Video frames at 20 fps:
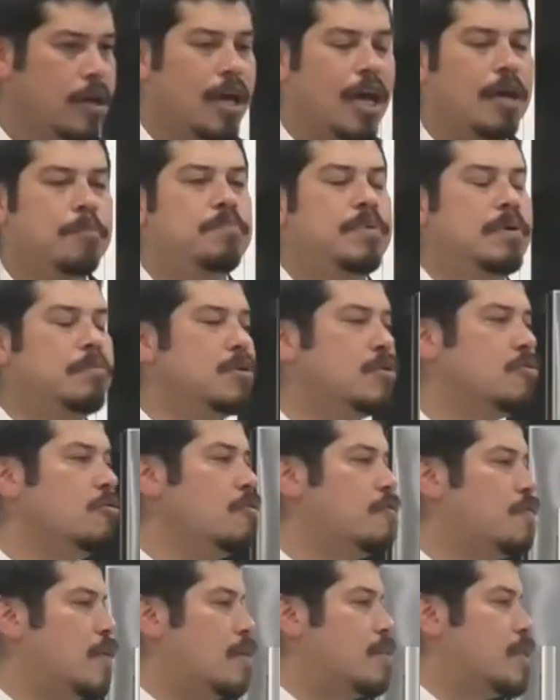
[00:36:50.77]
A
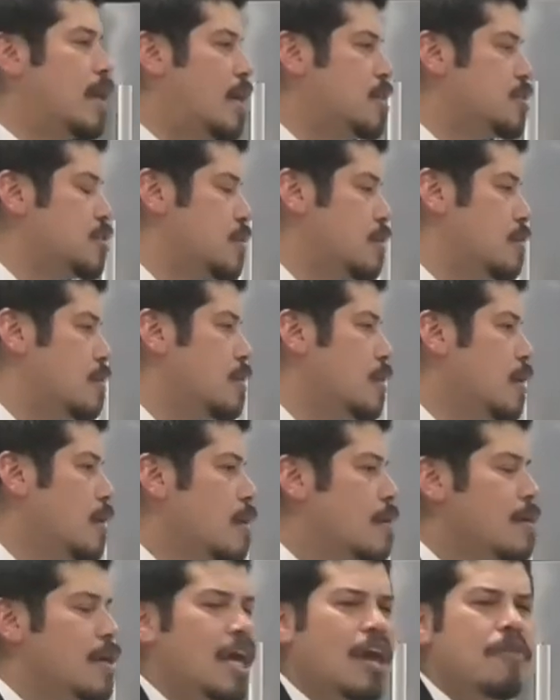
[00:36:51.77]
biblical foundation
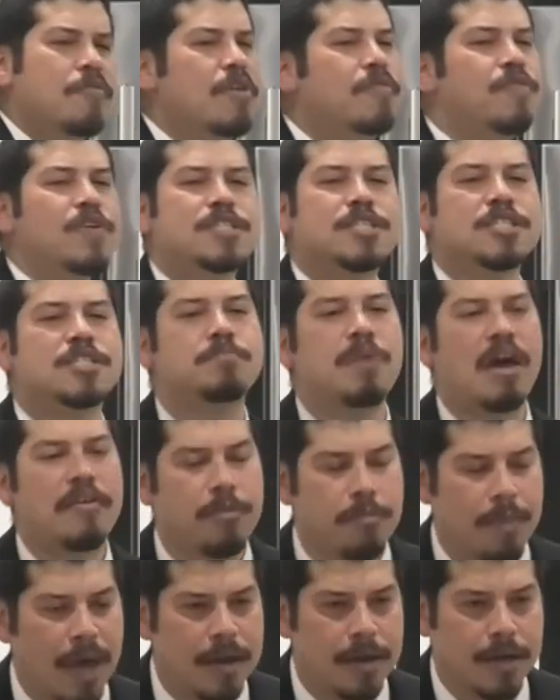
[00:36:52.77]
even if it's just
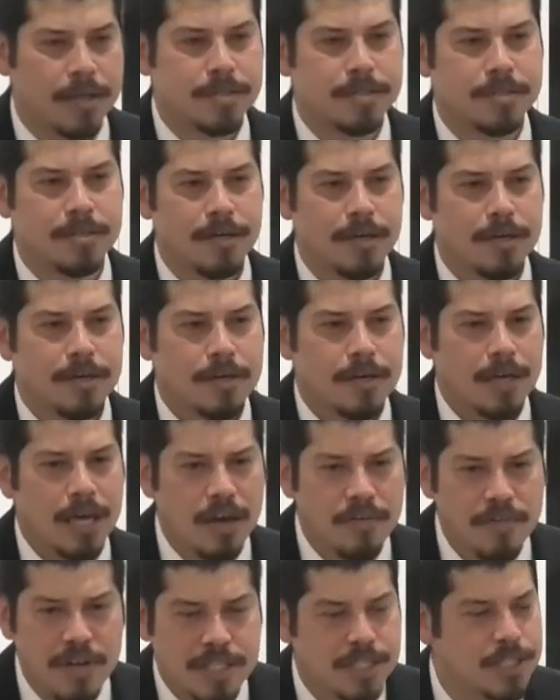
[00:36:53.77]
mathematics,
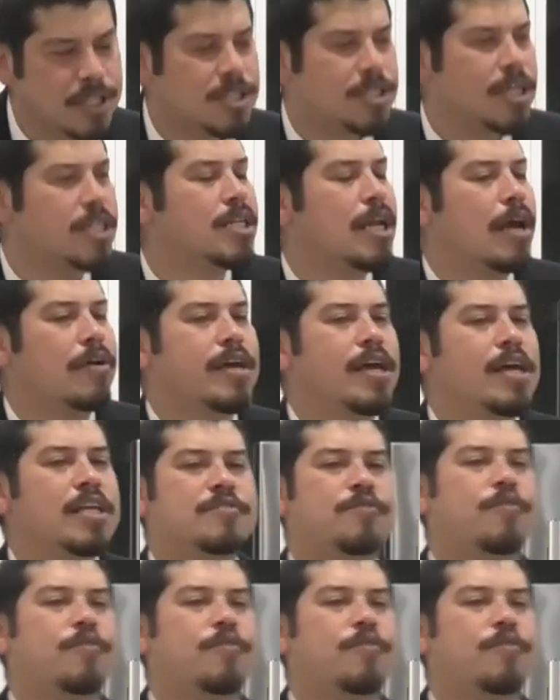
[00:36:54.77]
even if it's just teaching our kids